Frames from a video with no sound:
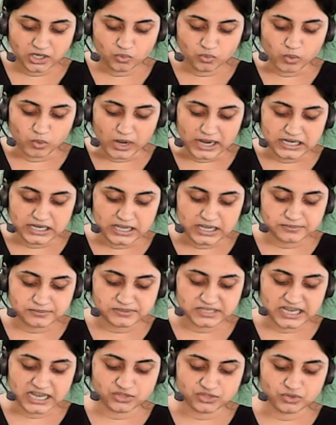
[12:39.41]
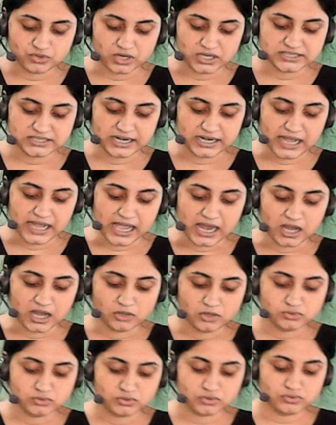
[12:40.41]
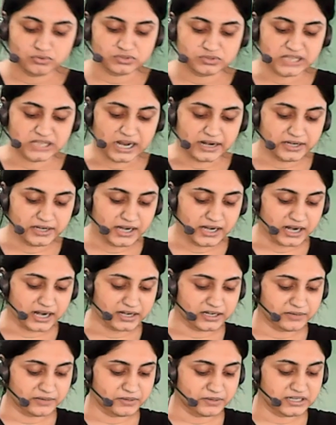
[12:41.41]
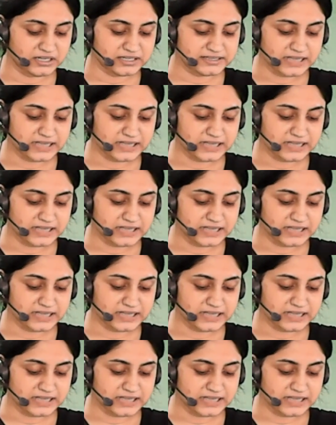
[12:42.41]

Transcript: in wildlife sanctuaries are allowed to do certain activities,